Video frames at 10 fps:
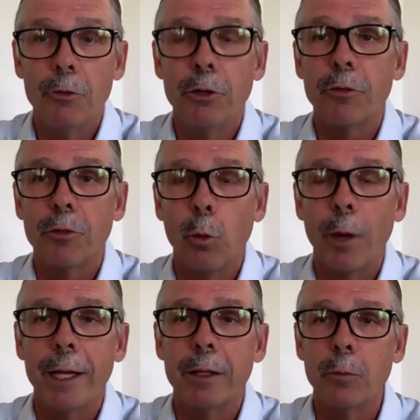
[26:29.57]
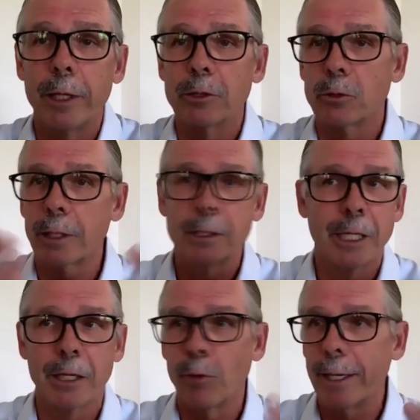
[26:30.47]
just the way that we construct a
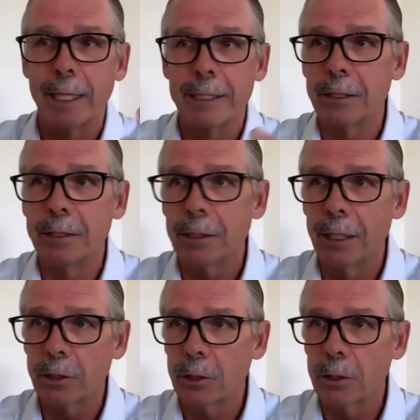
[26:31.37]
set of regulations that